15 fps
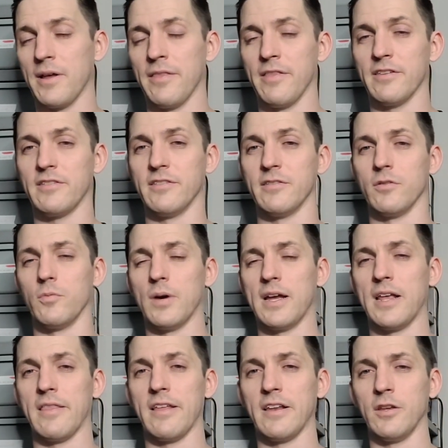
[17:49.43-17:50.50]
and this is a
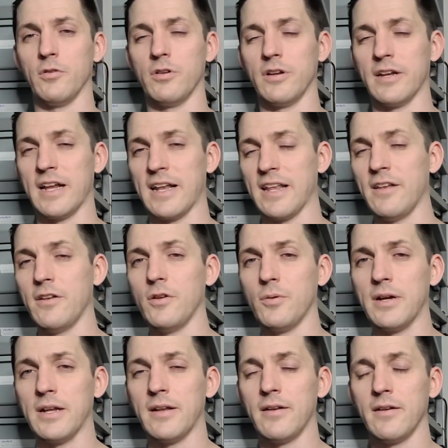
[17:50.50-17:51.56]
way that you can get into
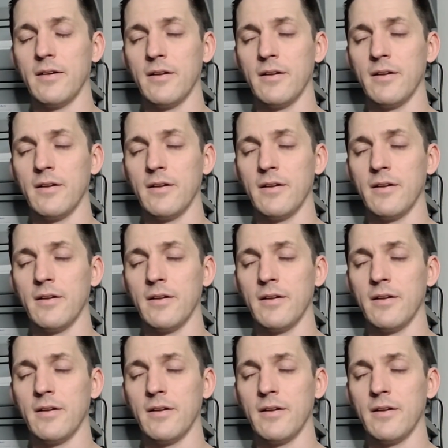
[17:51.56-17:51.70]
it